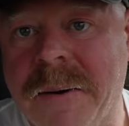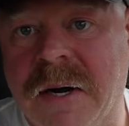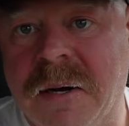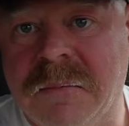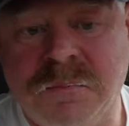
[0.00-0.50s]

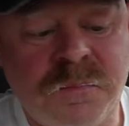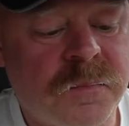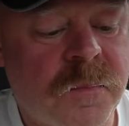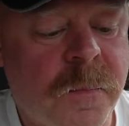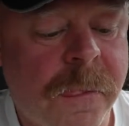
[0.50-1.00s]
Um,
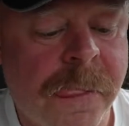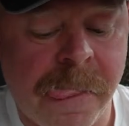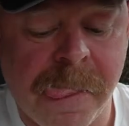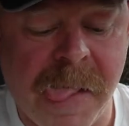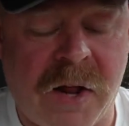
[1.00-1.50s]

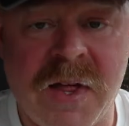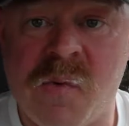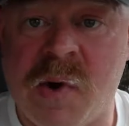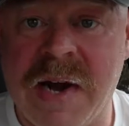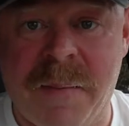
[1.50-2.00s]
I only have
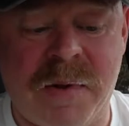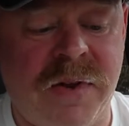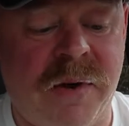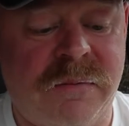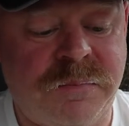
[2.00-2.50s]
one napkin
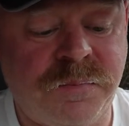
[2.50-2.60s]
though,